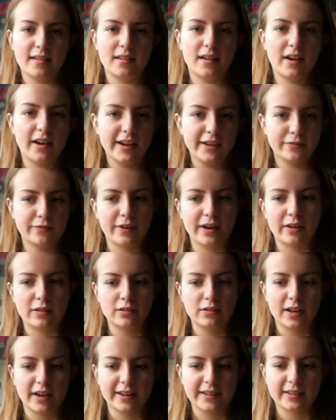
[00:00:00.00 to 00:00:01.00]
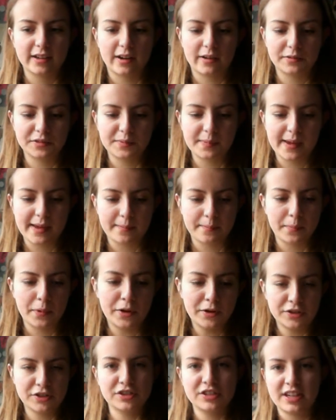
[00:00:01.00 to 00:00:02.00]
I felt like I was being
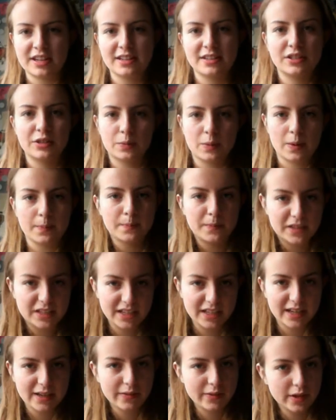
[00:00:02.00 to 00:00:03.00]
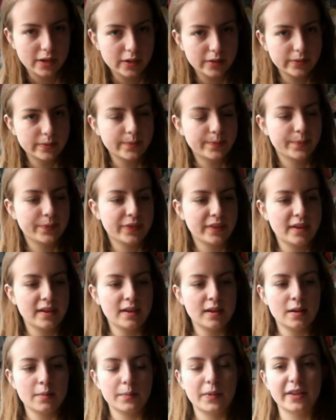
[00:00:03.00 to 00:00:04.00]
pushed into one material,
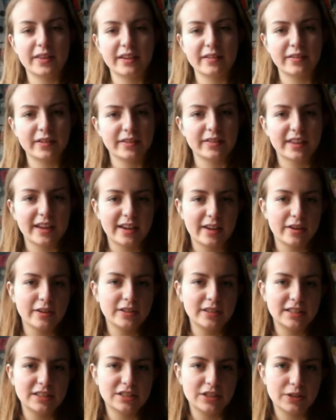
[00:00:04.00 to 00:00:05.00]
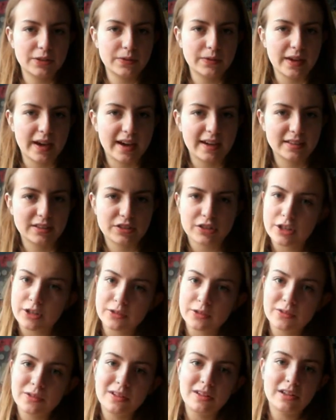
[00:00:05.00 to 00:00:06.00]
but they only do that so
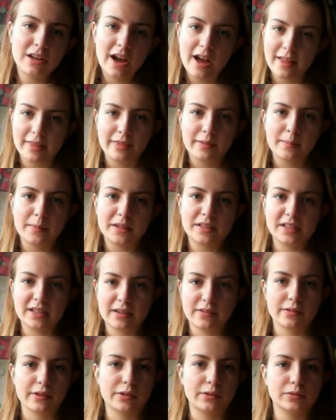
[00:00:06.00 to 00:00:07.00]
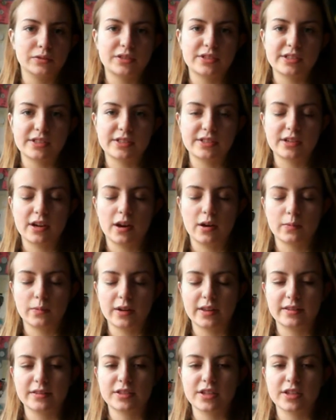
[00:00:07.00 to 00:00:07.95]
you learn the materials to start with.